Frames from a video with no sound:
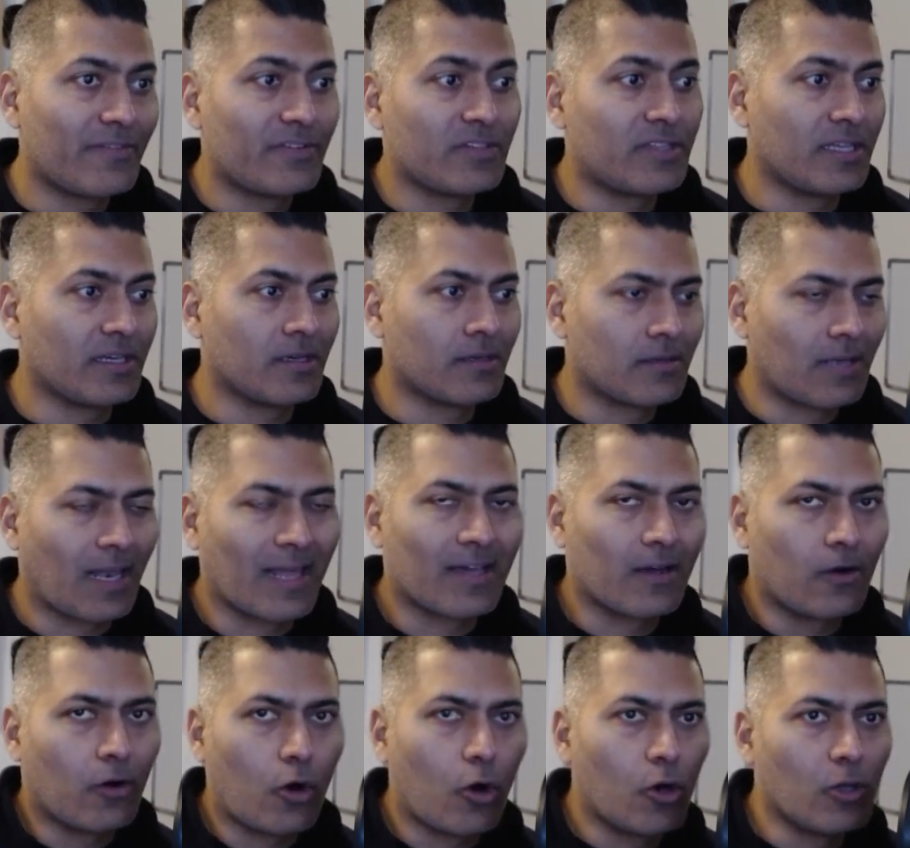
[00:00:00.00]
everything,
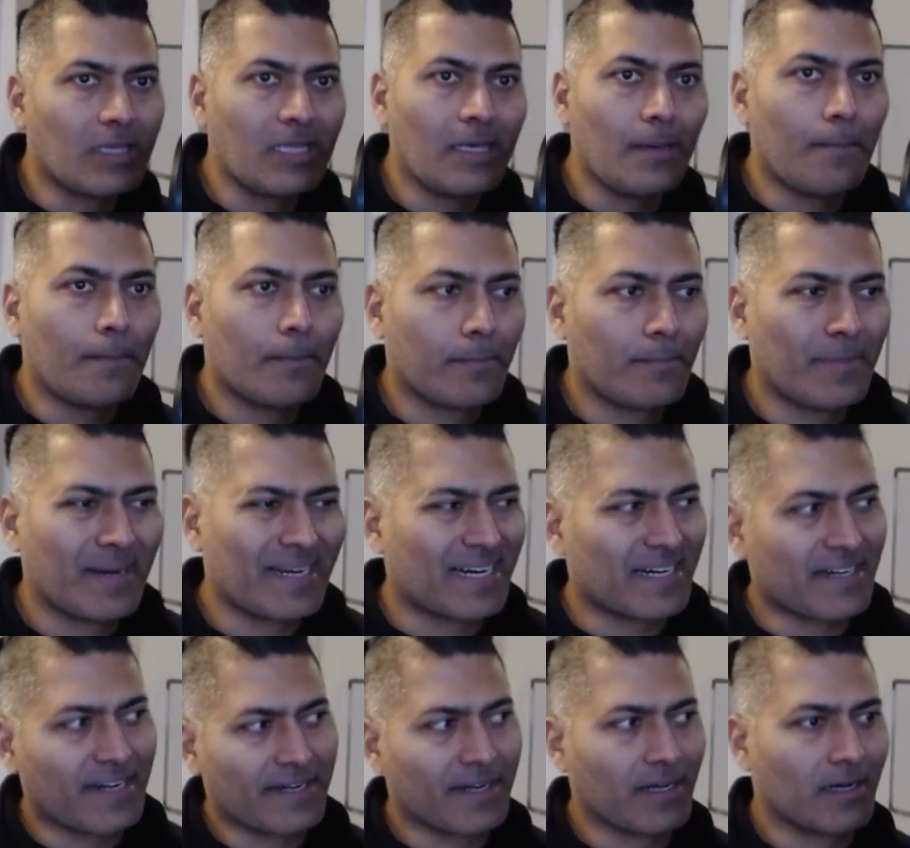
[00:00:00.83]
like all the
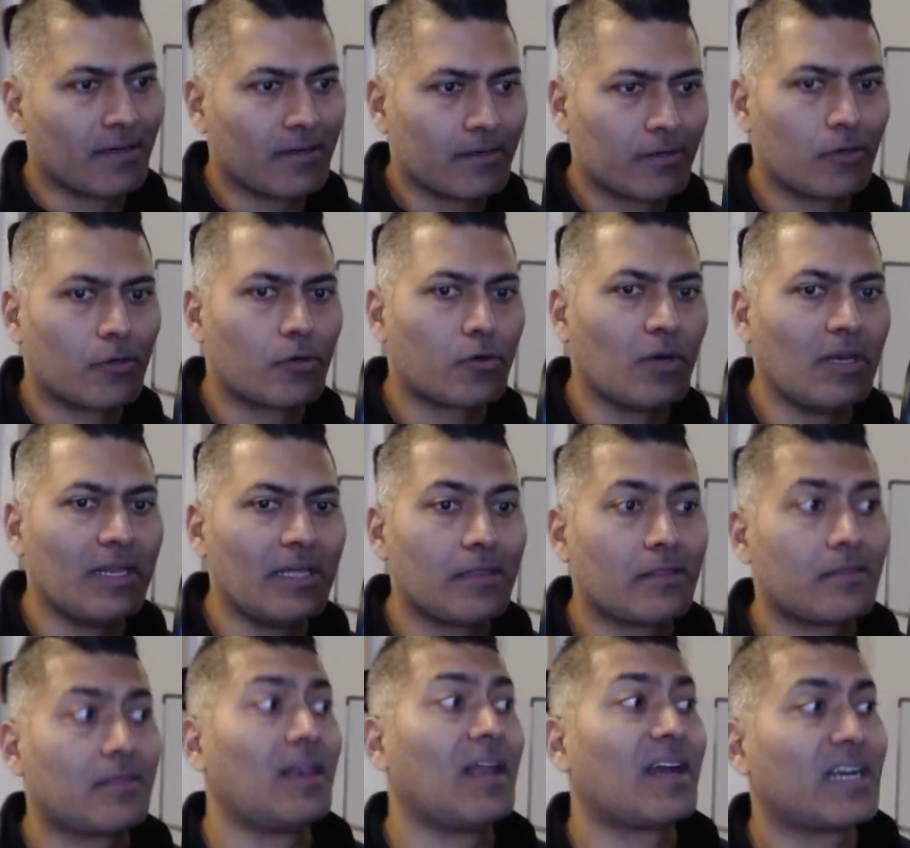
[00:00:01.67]
metadata, not
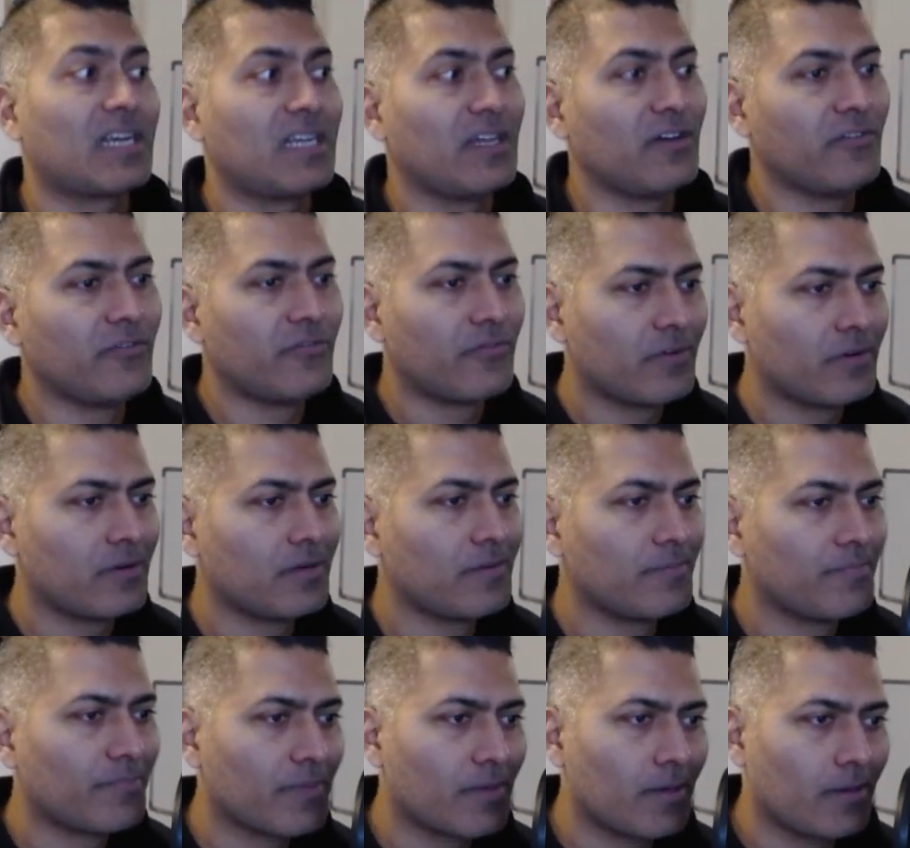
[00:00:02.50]
really selective
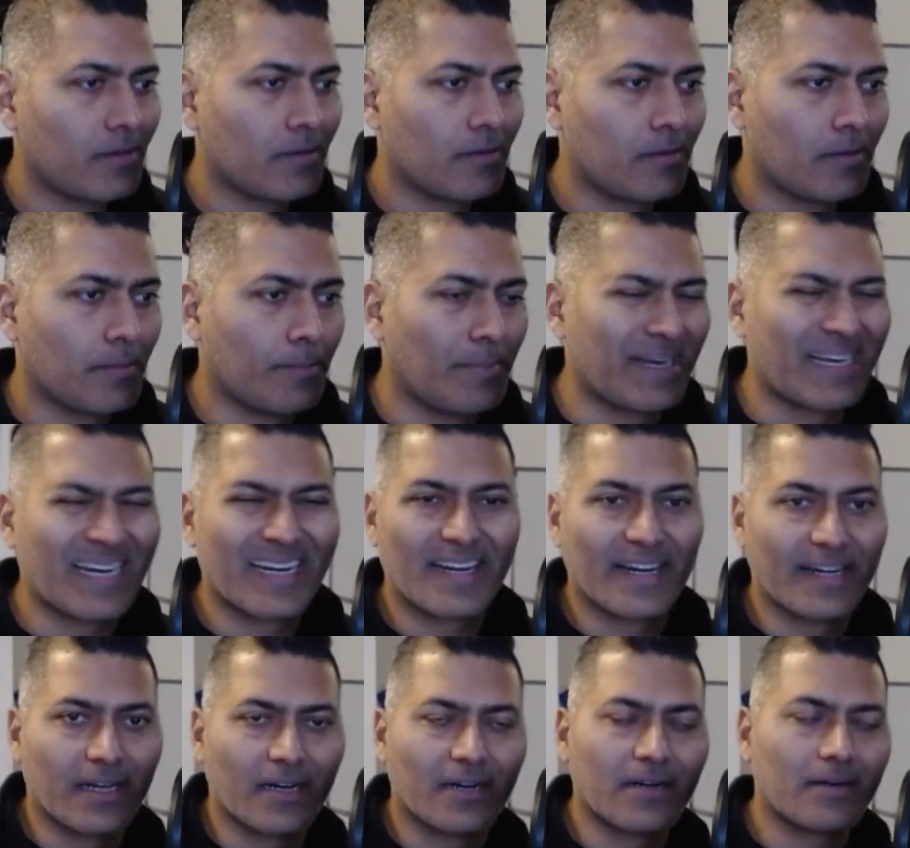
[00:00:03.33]

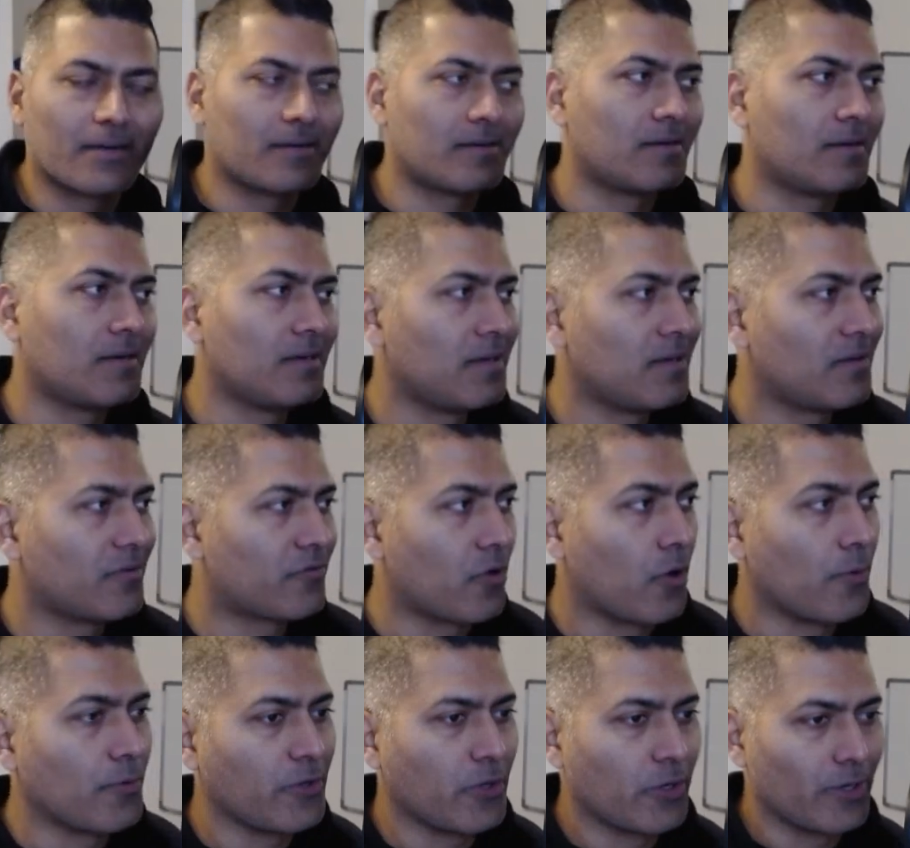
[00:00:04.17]
metadata
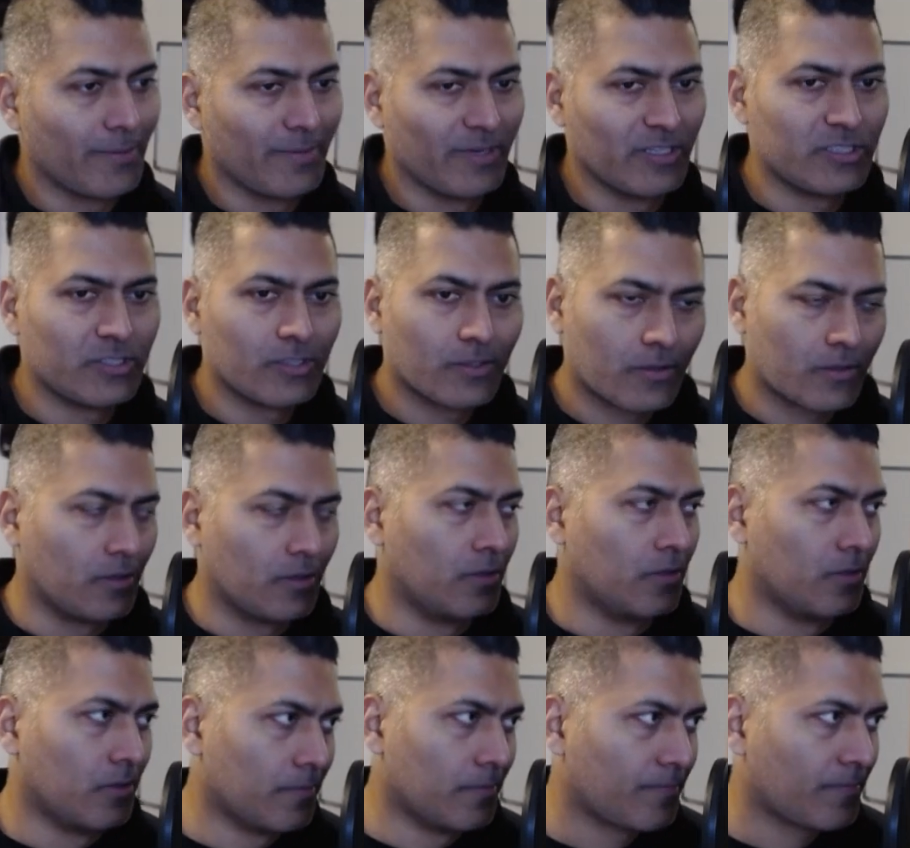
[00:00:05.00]
from your image.
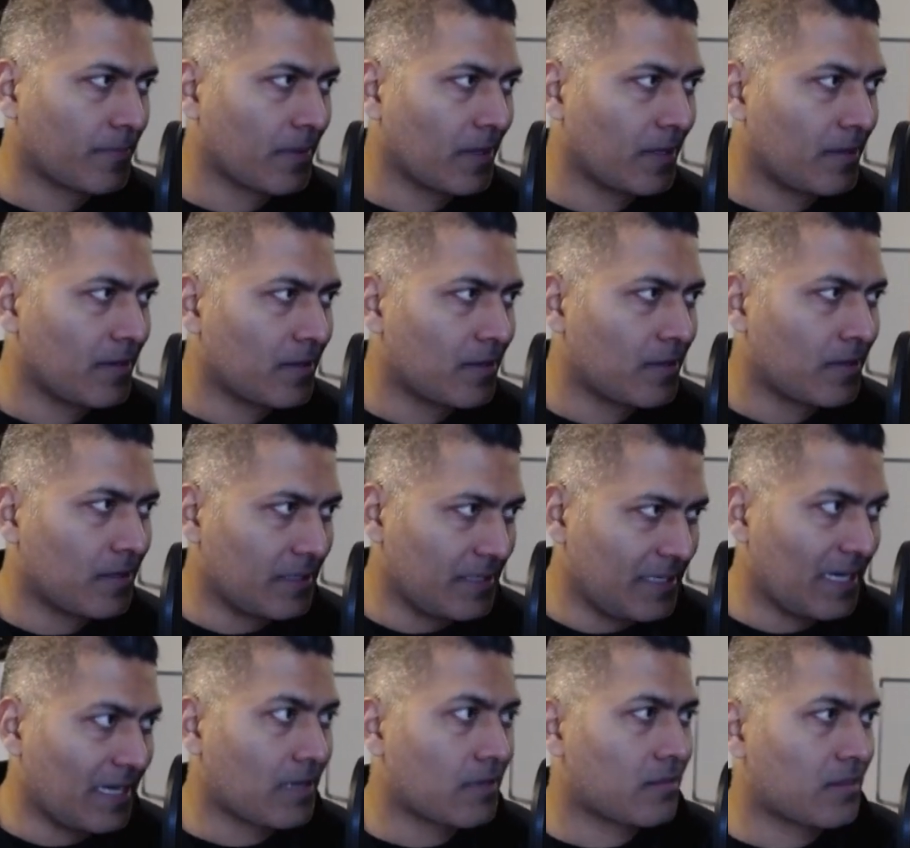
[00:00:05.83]
So
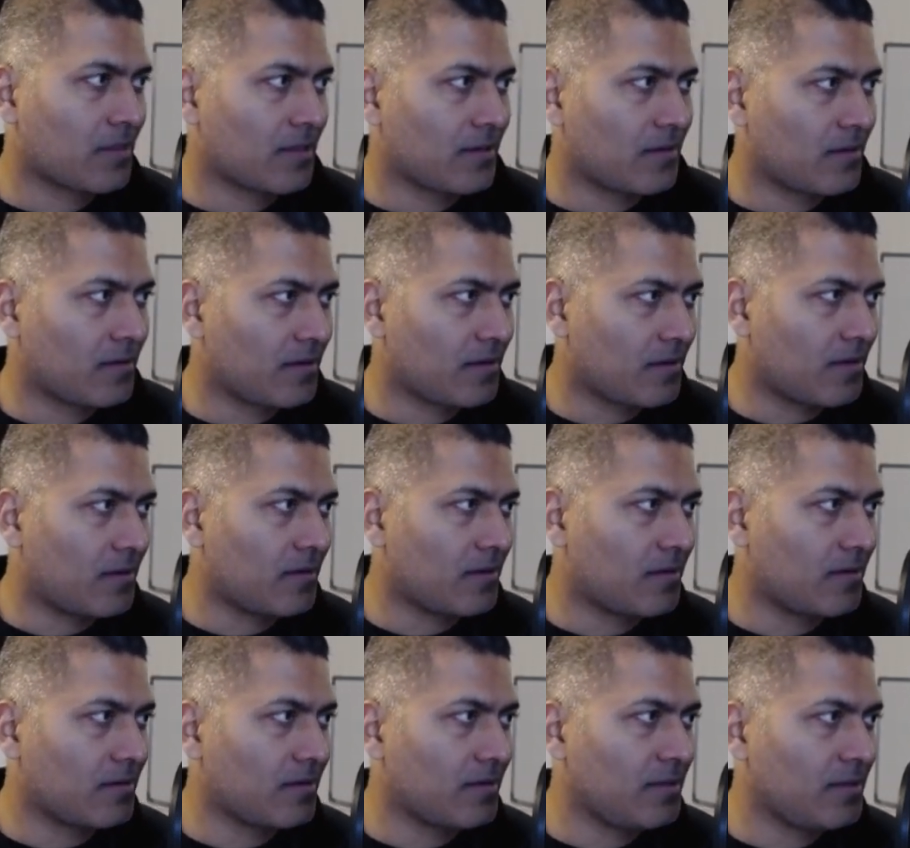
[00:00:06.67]

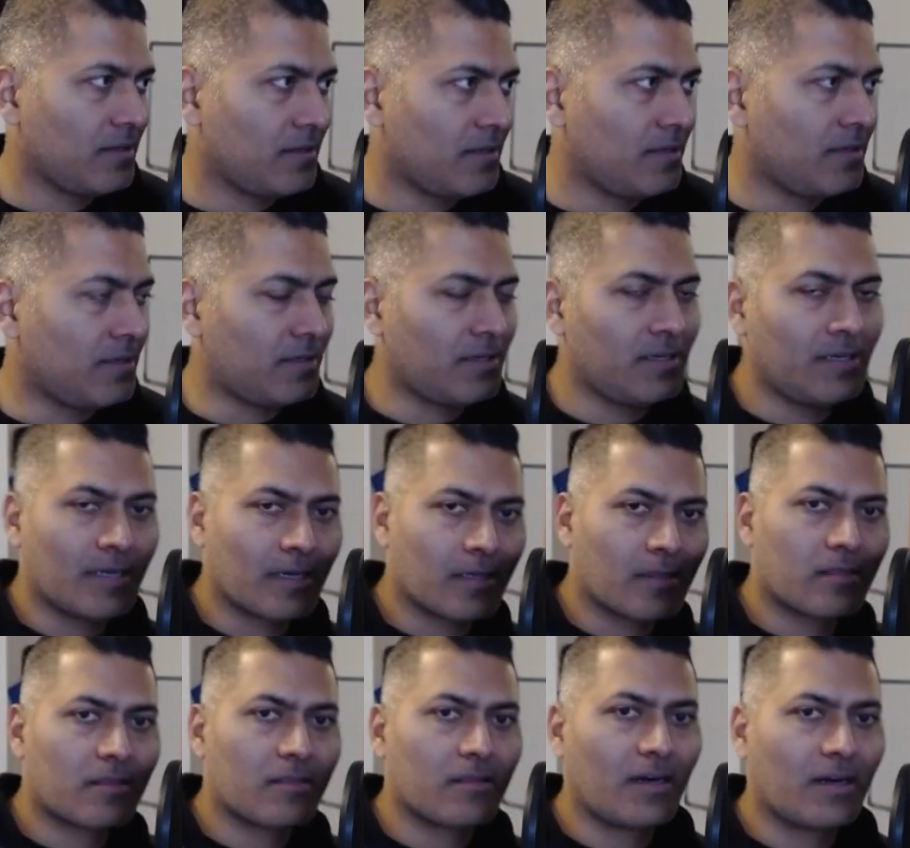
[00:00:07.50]

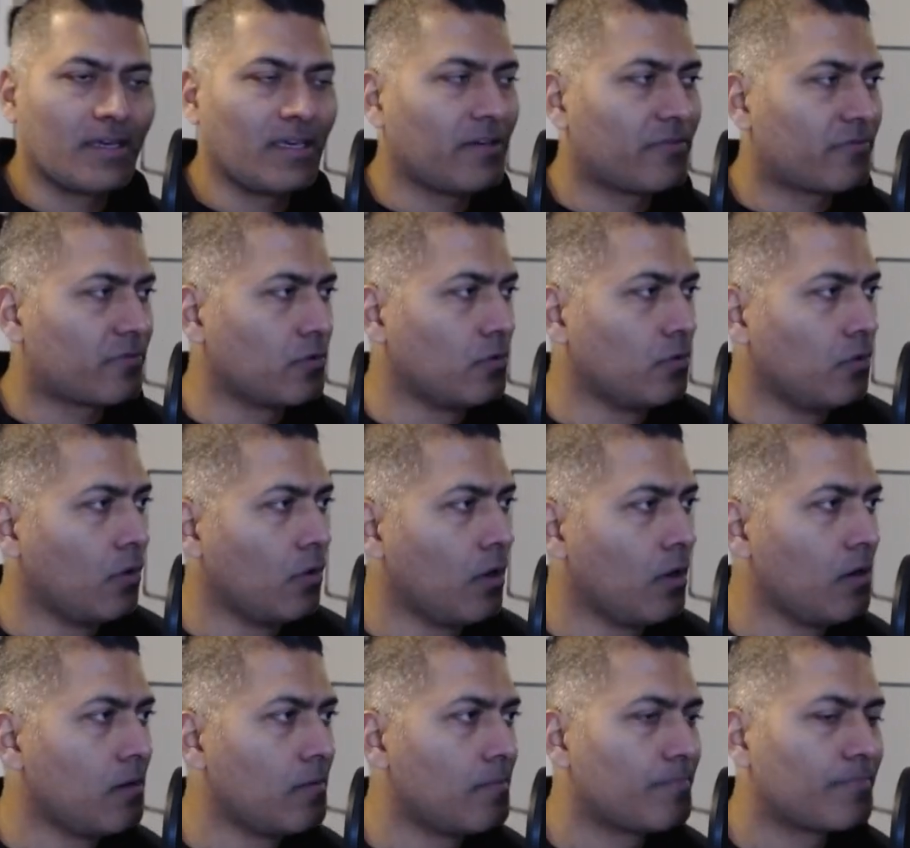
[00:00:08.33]

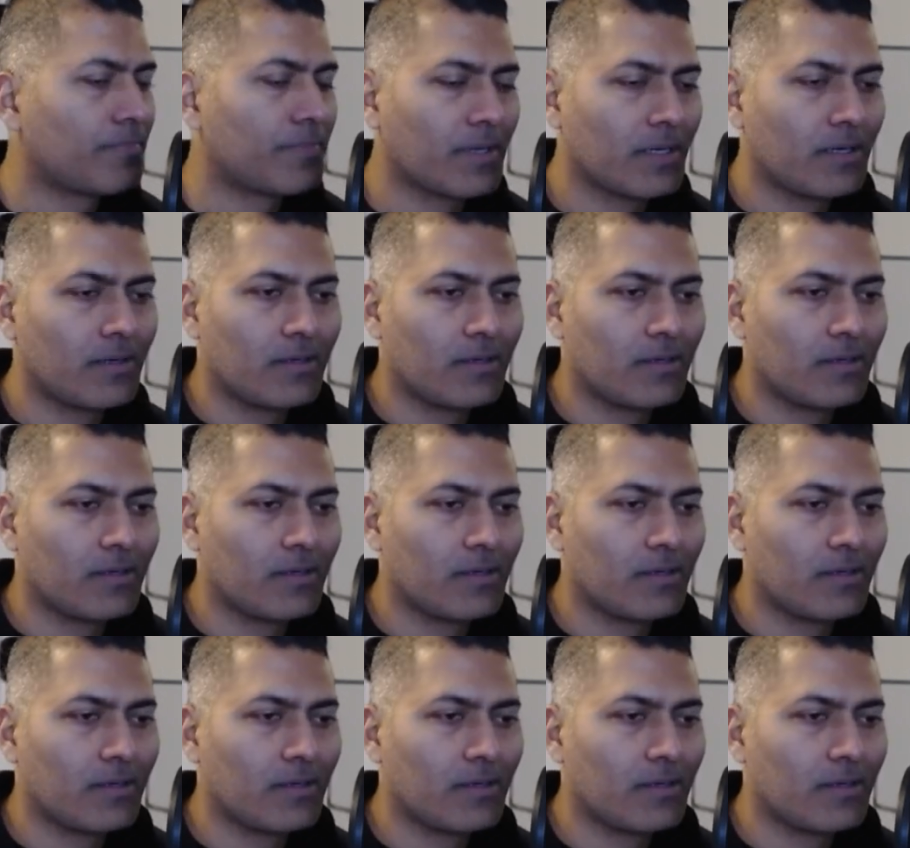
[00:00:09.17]
exiftool